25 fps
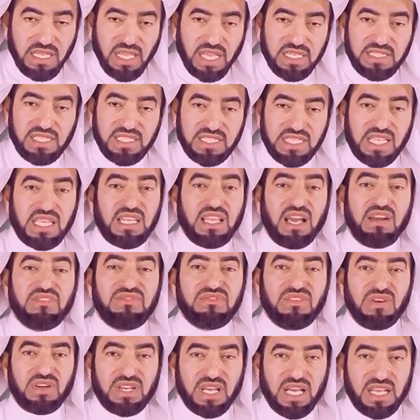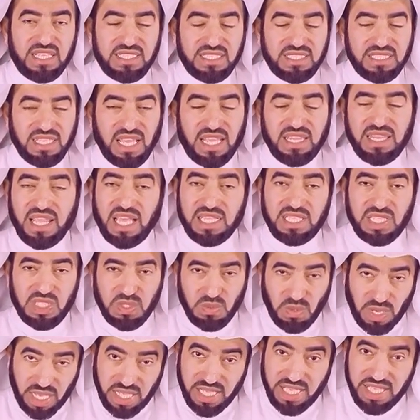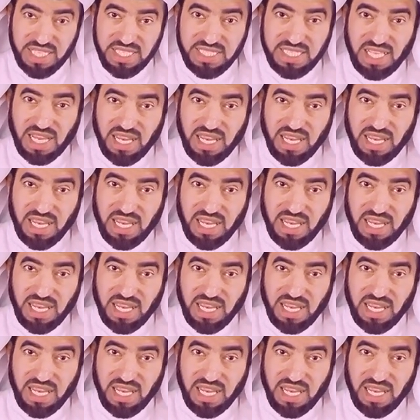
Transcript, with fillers: it is enough for us, and that is why he is